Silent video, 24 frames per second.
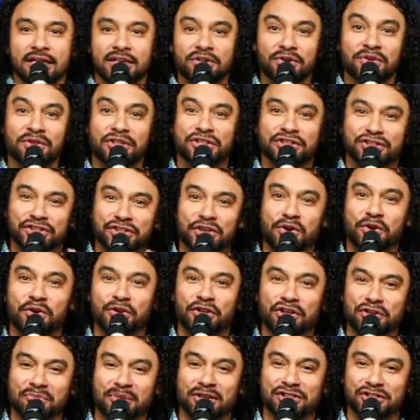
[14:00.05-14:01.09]
You know the
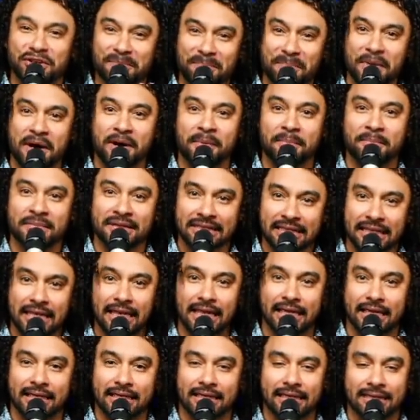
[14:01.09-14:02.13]
joke you did about your mom and the
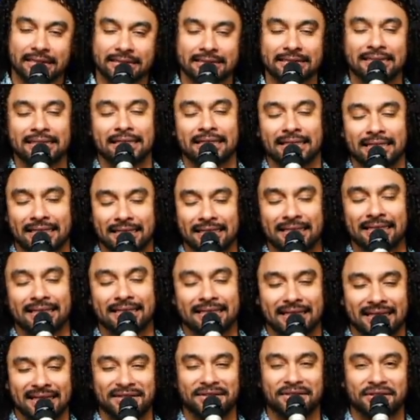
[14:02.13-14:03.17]
leg? I go,
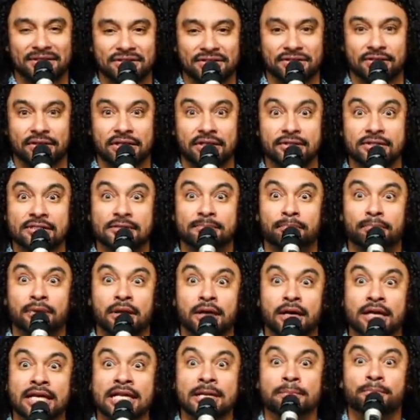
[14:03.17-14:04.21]
Yeah, I know the joke. He goes,
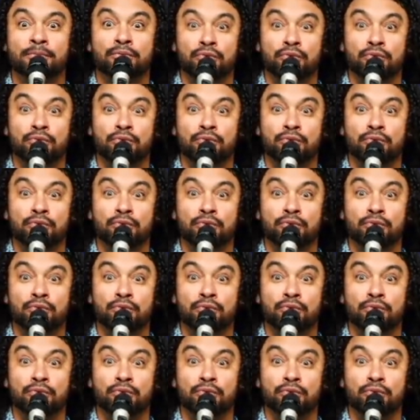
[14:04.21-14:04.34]
Bloody